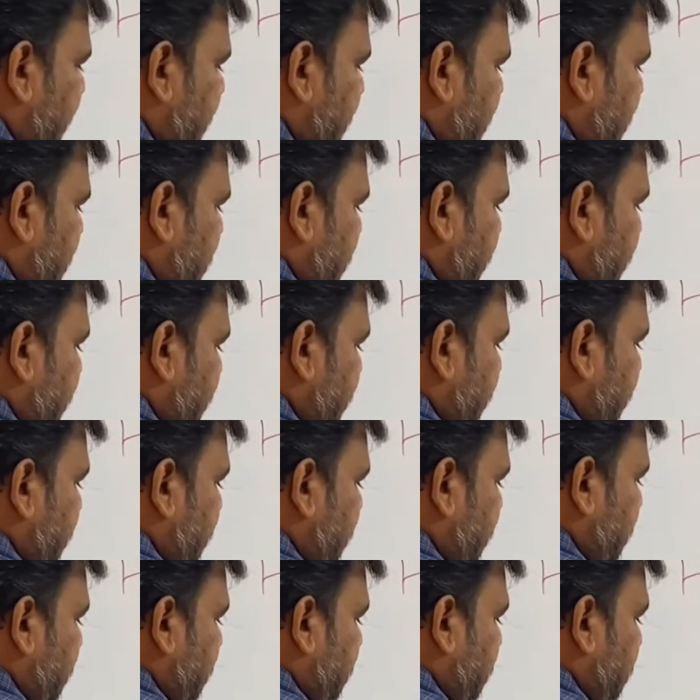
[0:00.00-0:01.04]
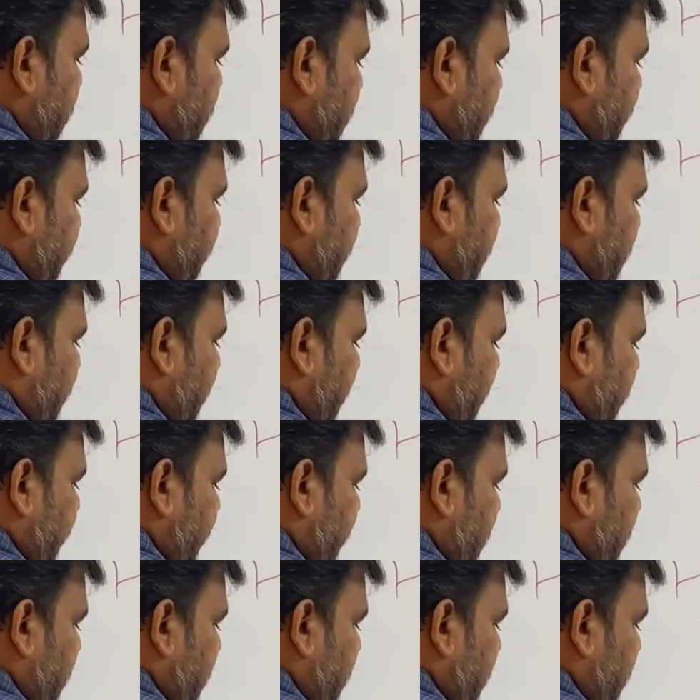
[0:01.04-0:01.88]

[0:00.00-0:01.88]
negative feedback